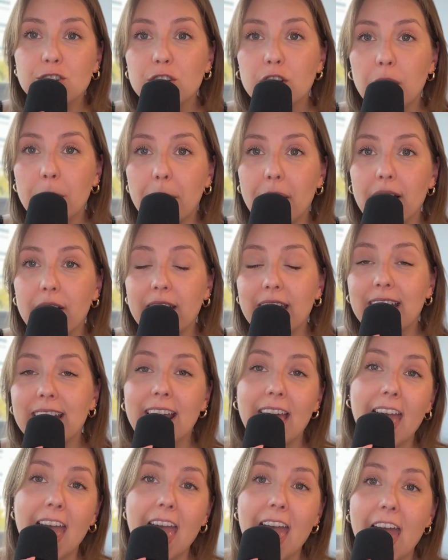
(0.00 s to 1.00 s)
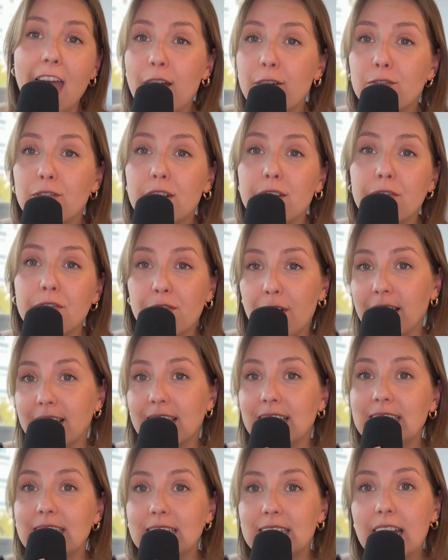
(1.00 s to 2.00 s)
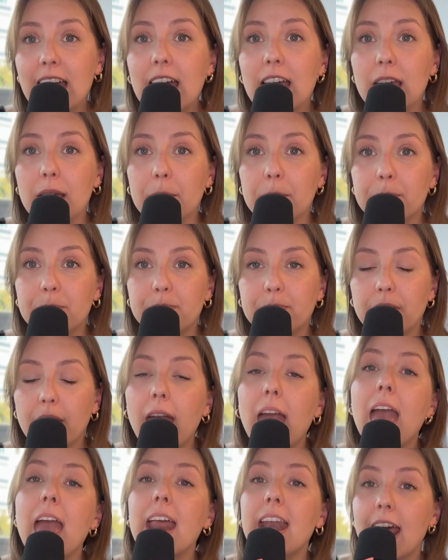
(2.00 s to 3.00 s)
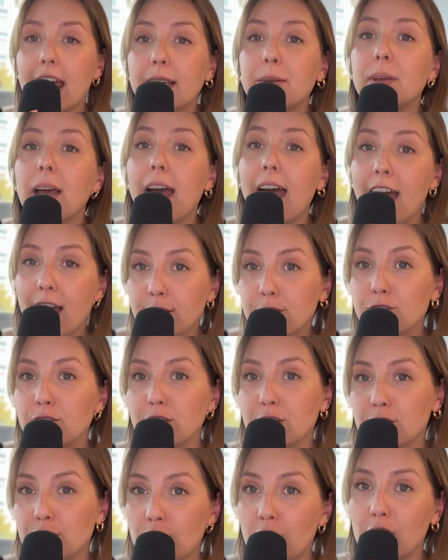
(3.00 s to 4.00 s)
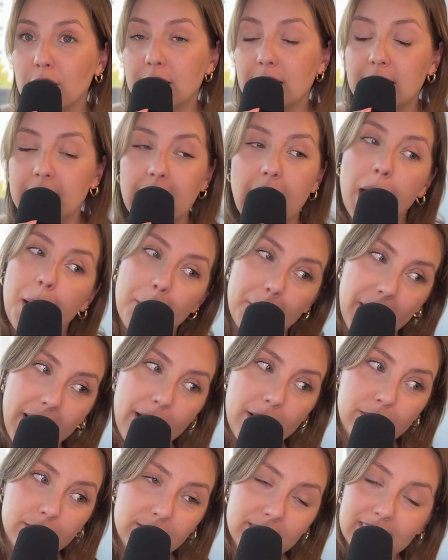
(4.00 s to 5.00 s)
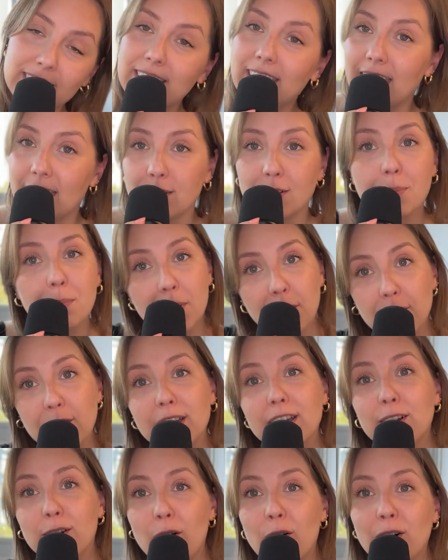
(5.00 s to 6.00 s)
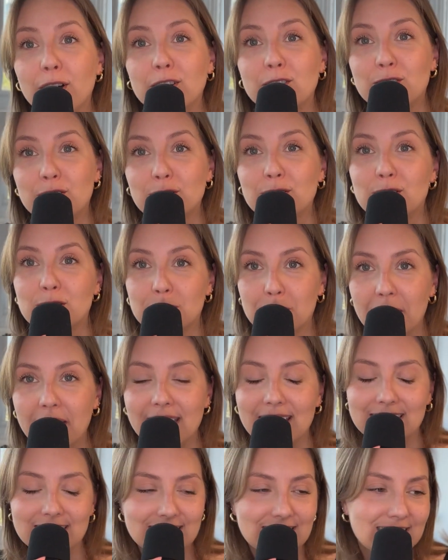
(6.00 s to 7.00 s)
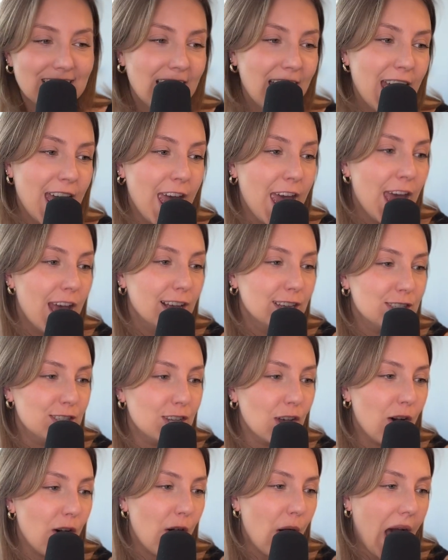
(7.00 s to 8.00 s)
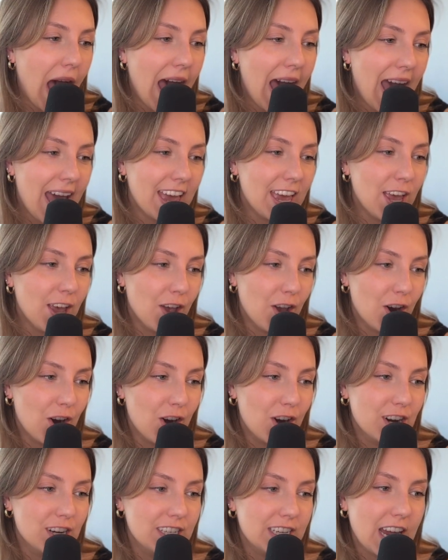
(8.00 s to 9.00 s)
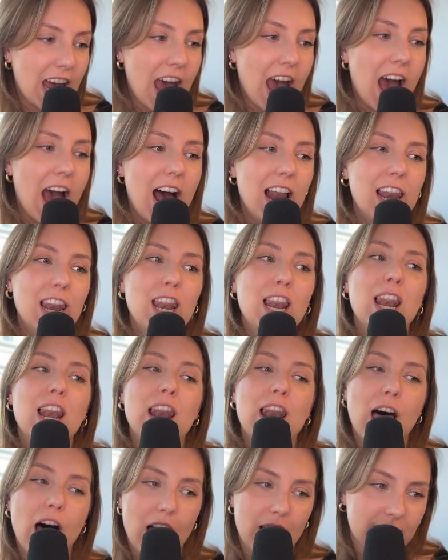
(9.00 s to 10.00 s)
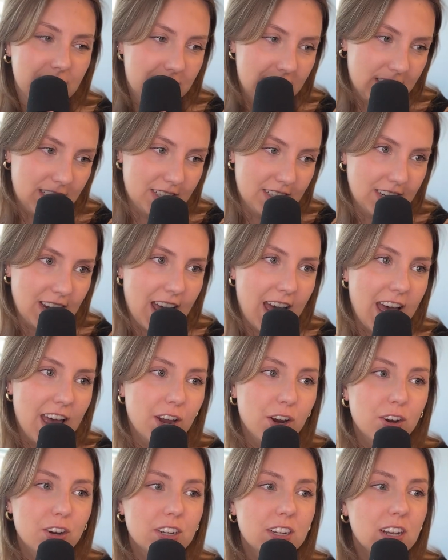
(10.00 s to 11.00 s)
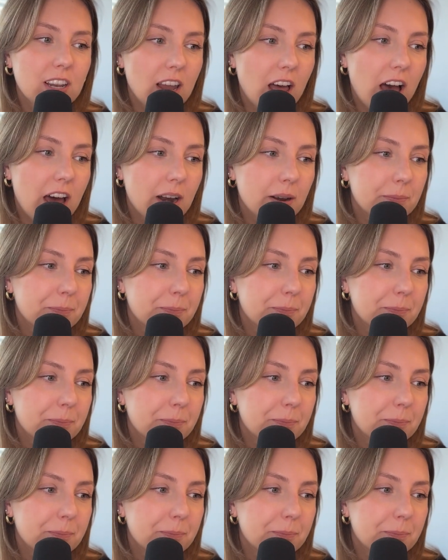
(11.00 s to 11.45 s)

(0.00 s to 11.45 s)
about it every fucking time. And I'm actually talking about Katy Perry going to space. So I heard a lot. I heard a lot